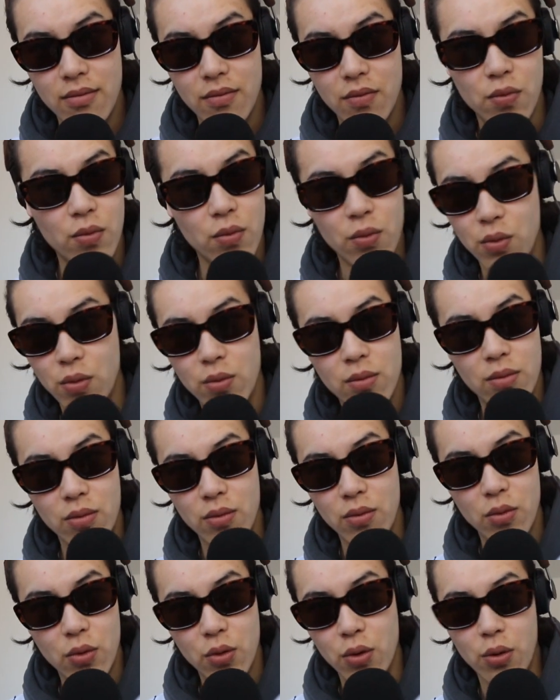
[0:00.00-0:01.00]

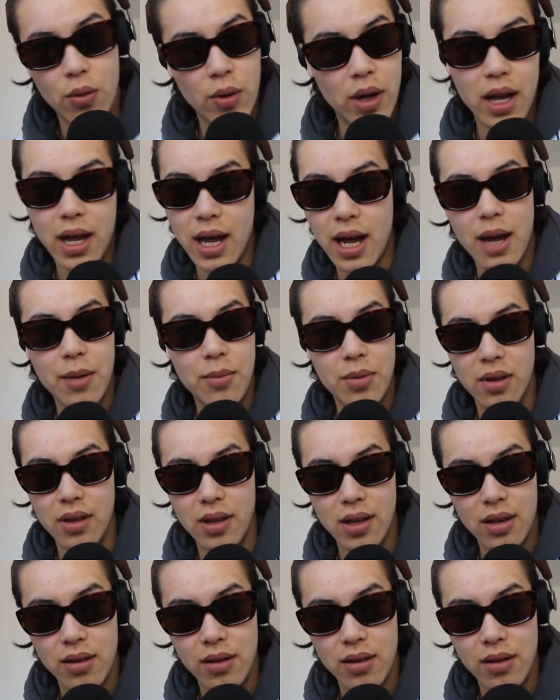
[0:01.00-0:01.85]
What happened